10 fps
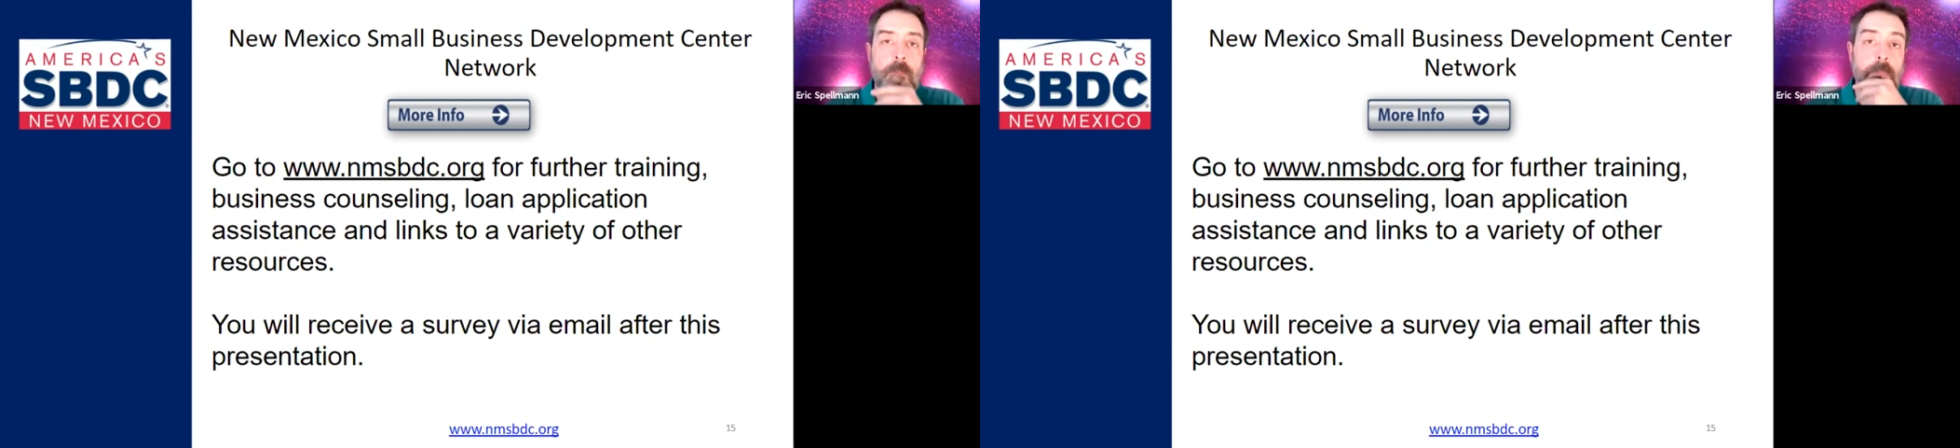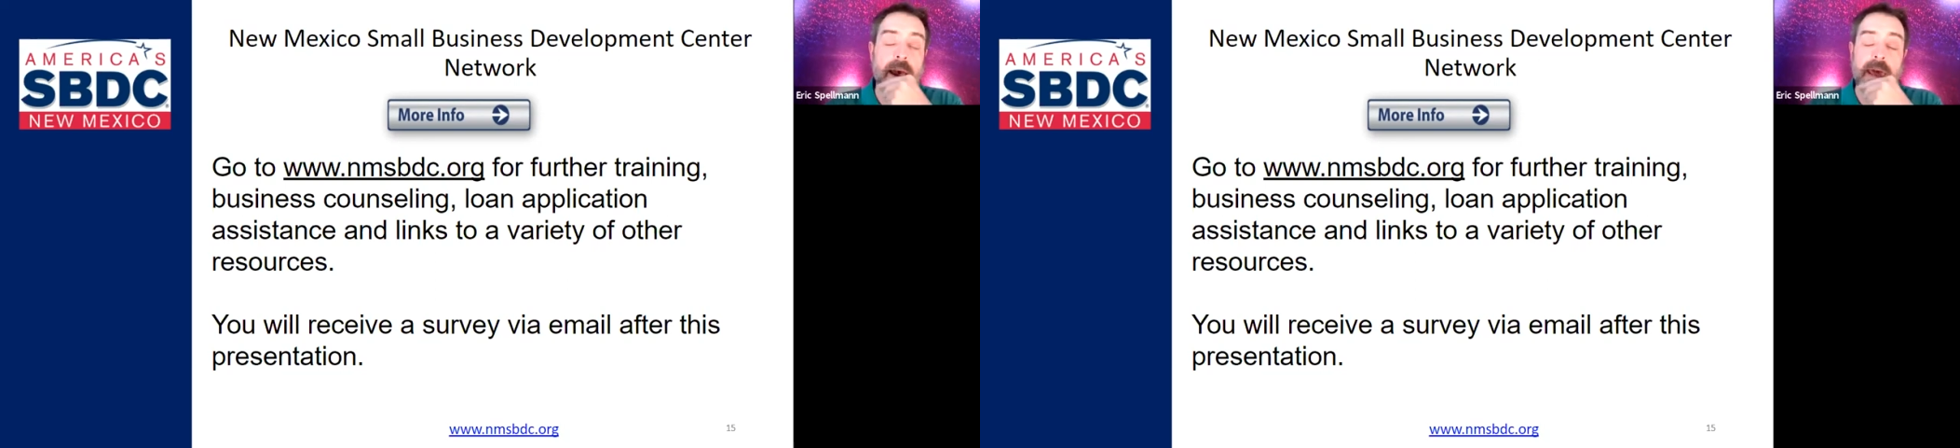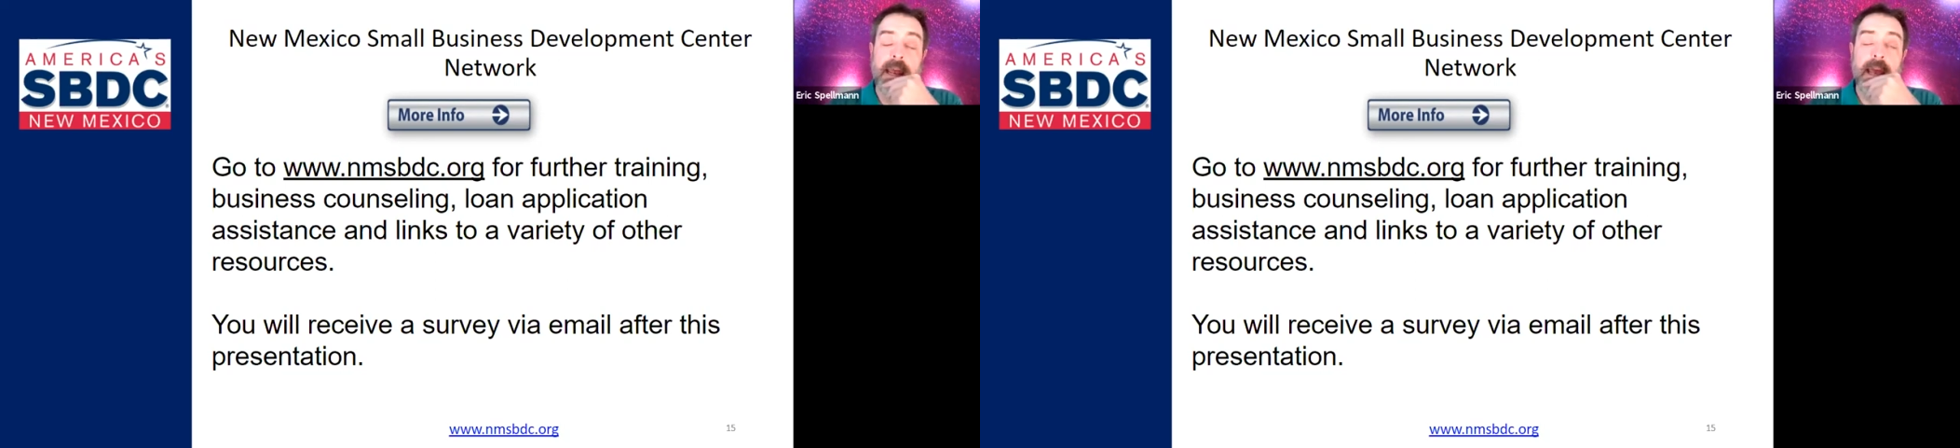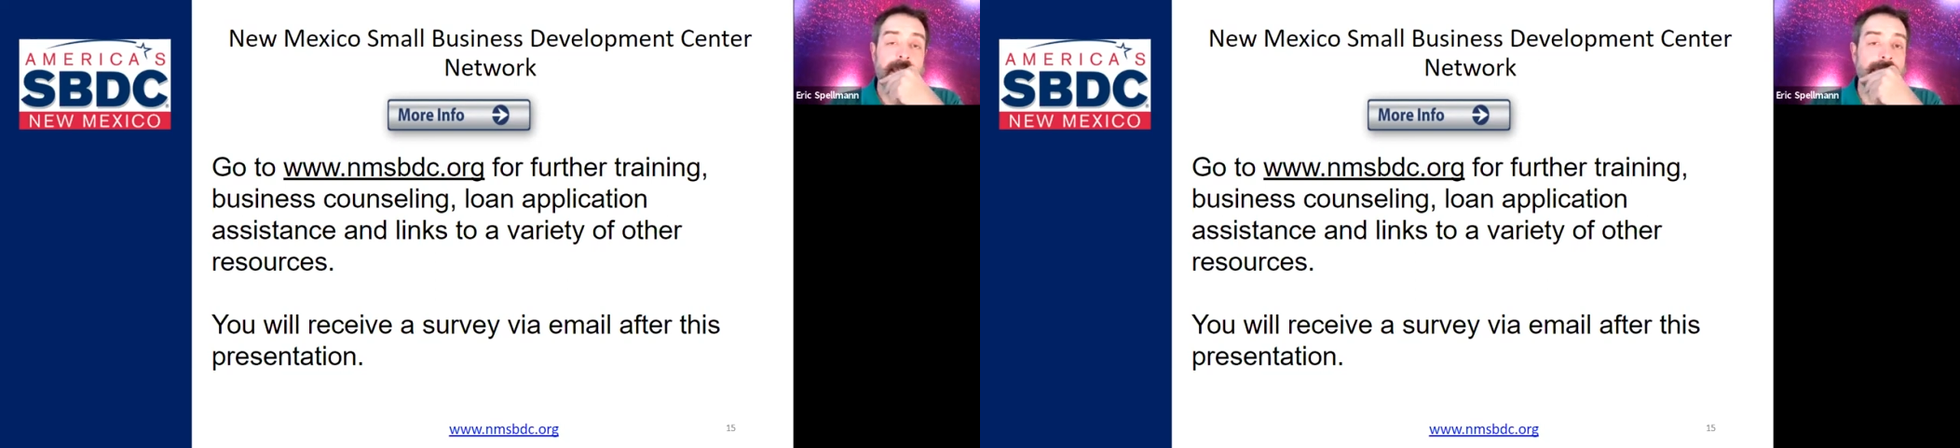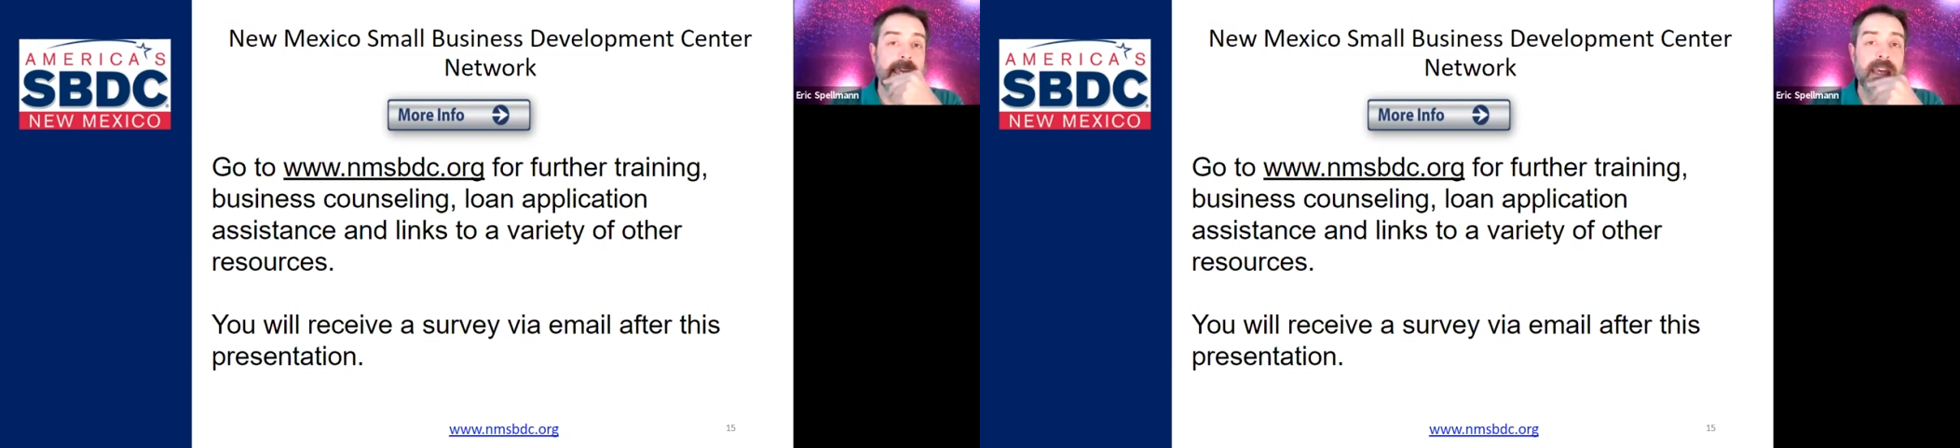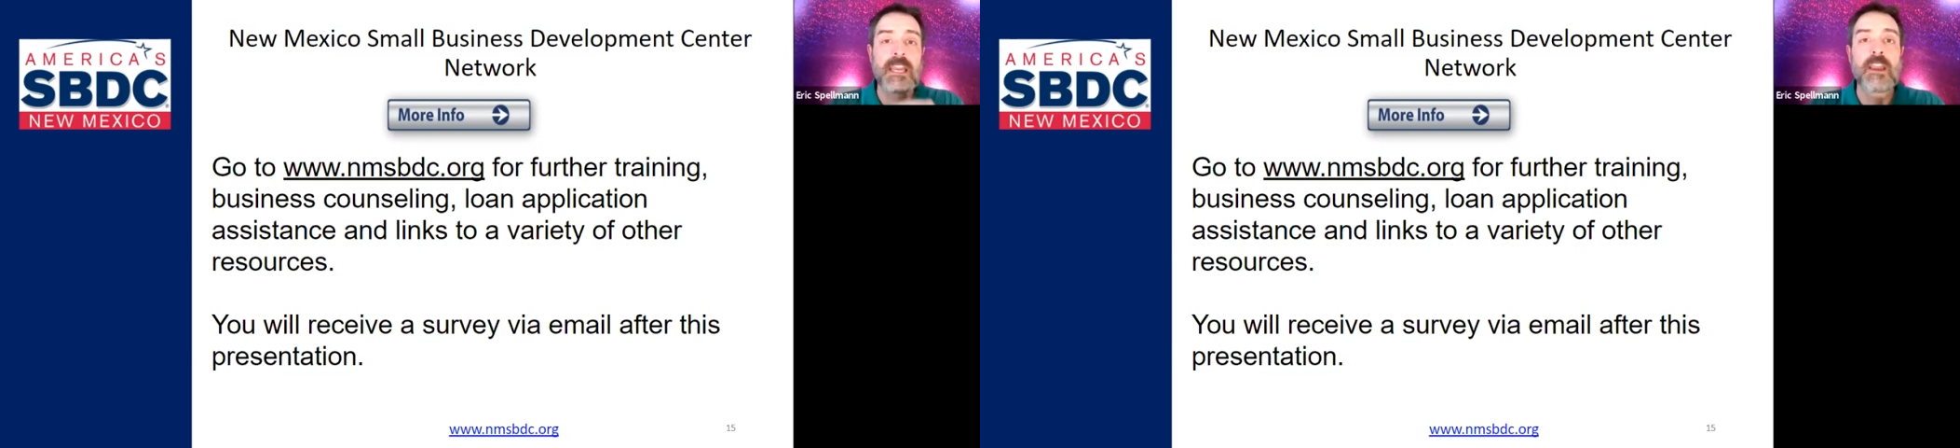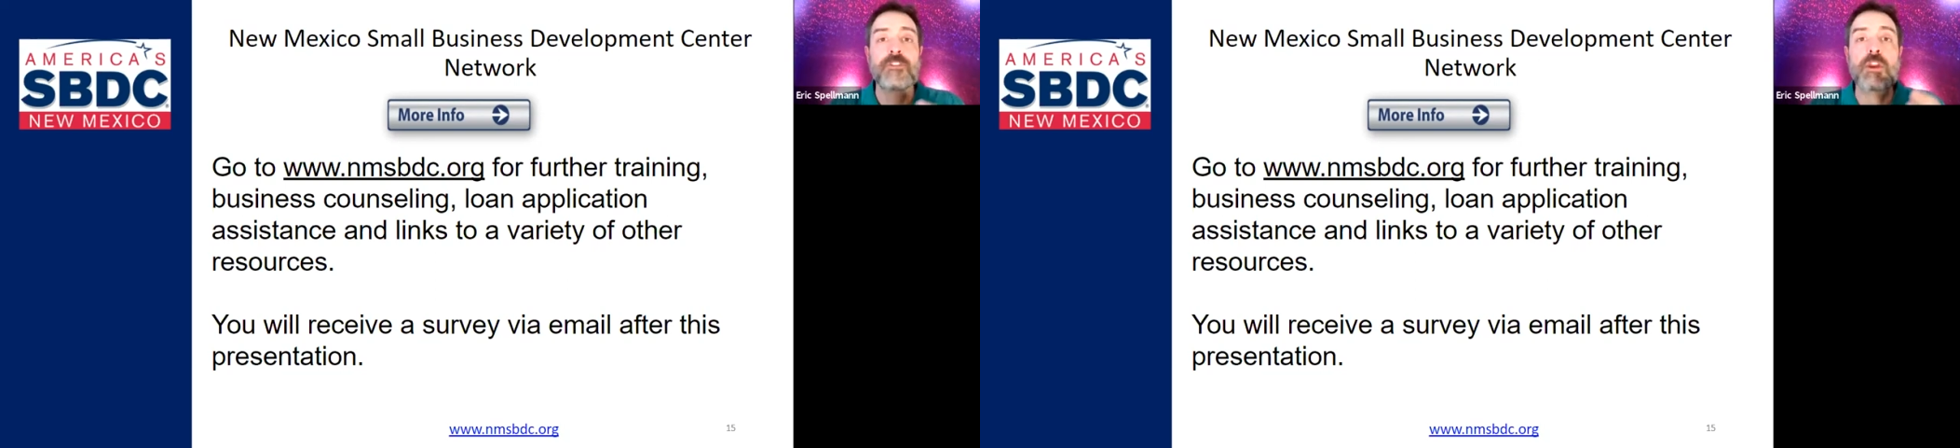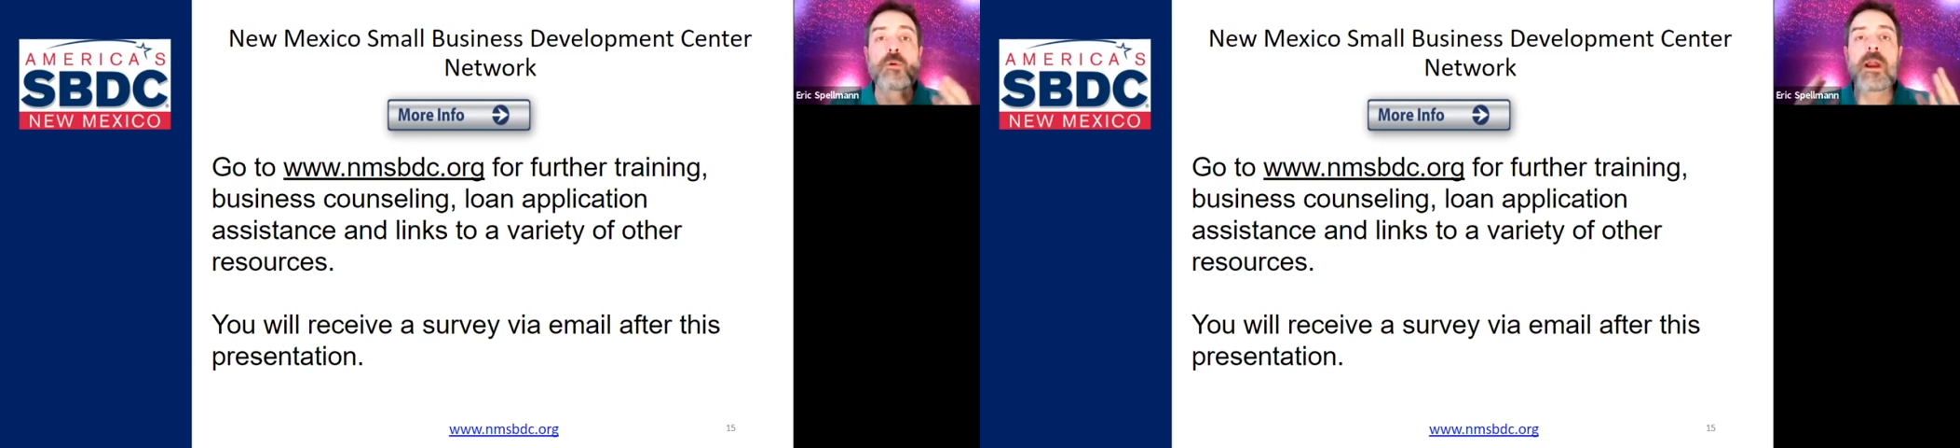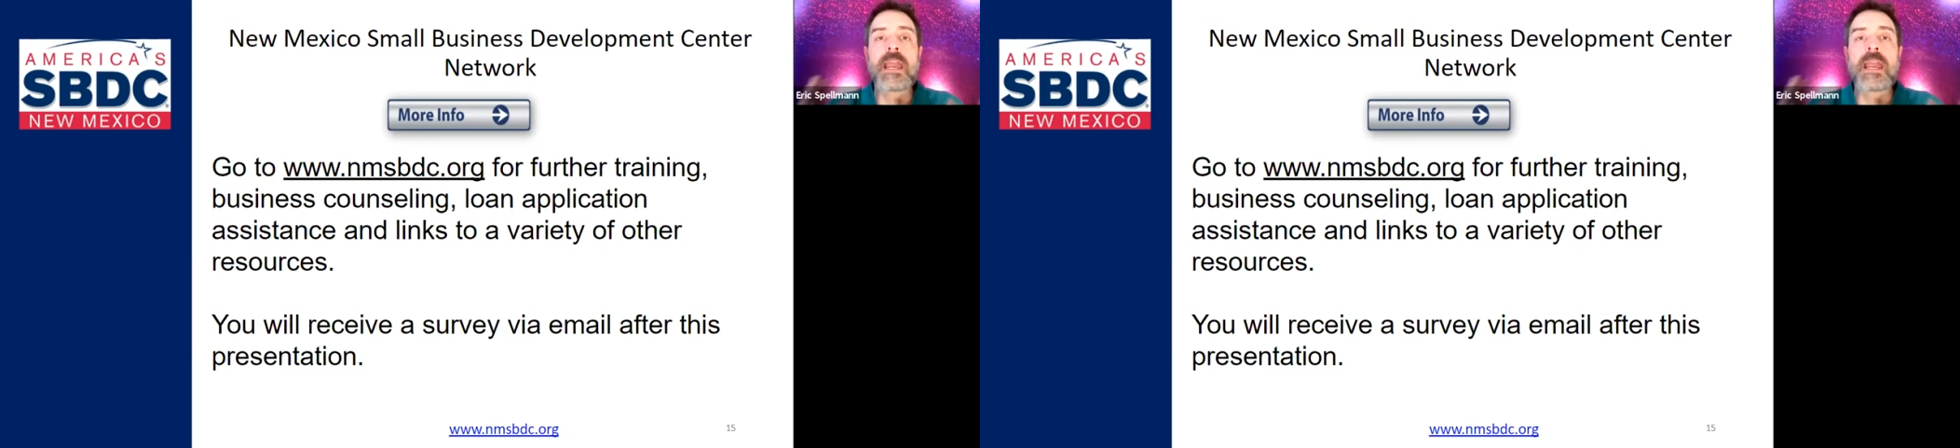But if you are